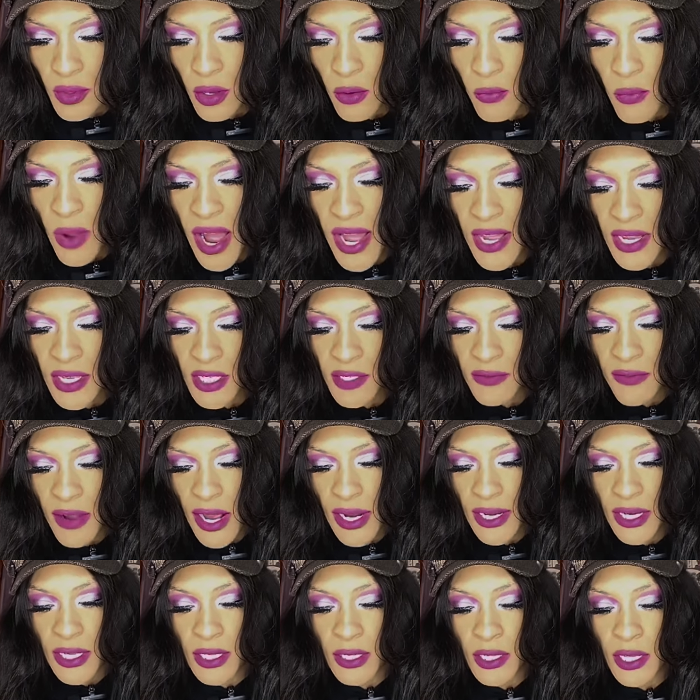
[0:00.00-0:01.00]
Why is
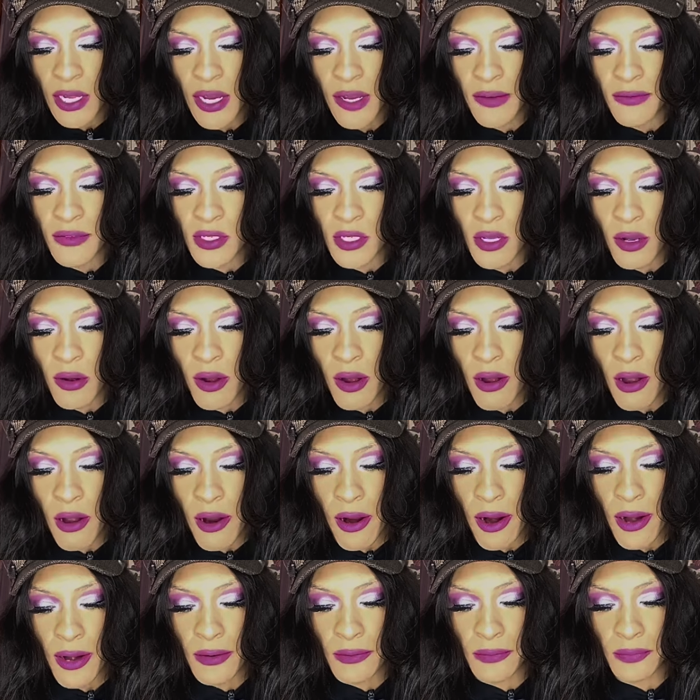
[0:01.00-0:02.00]
finding love so
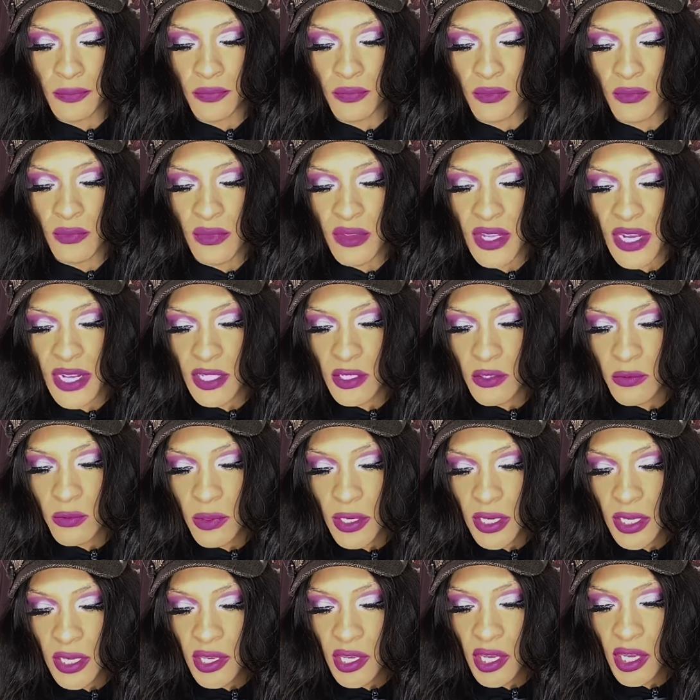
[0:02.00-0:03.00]
hard? That's
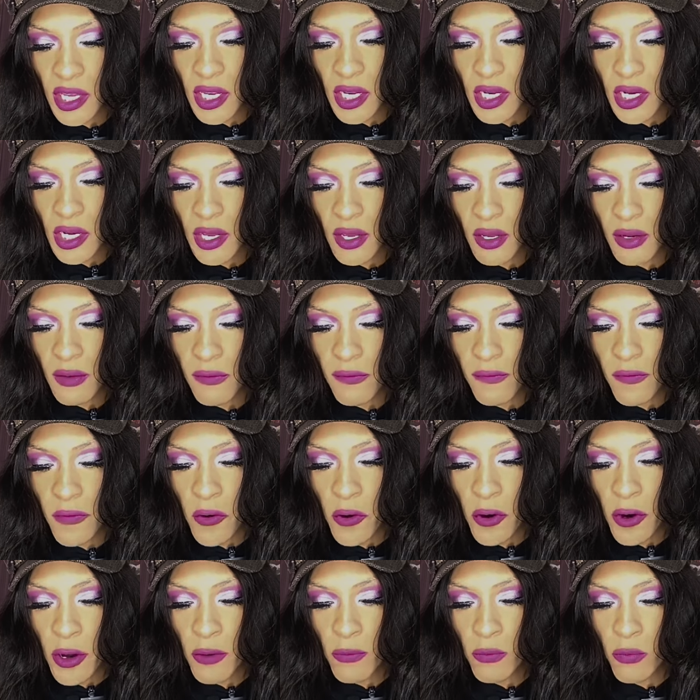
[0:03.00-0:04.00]
what Keenan
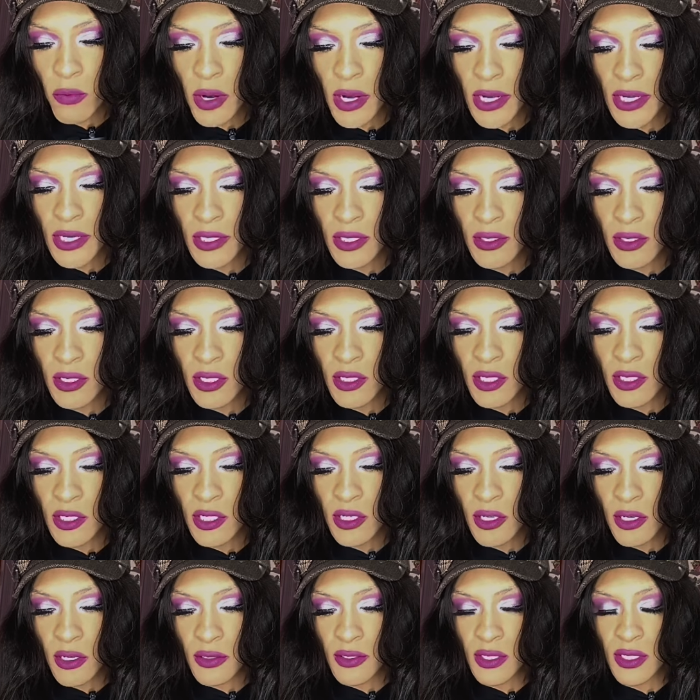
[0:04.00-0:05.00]

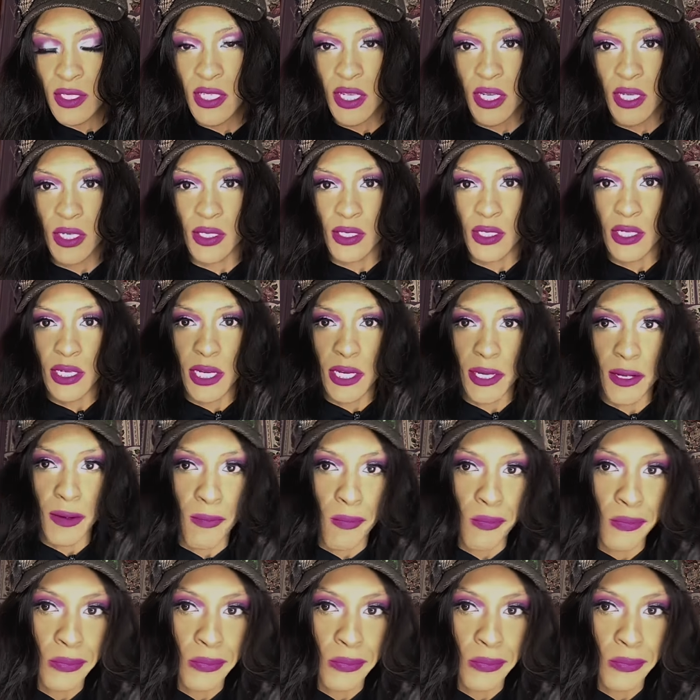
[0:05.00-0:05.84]
4106 said.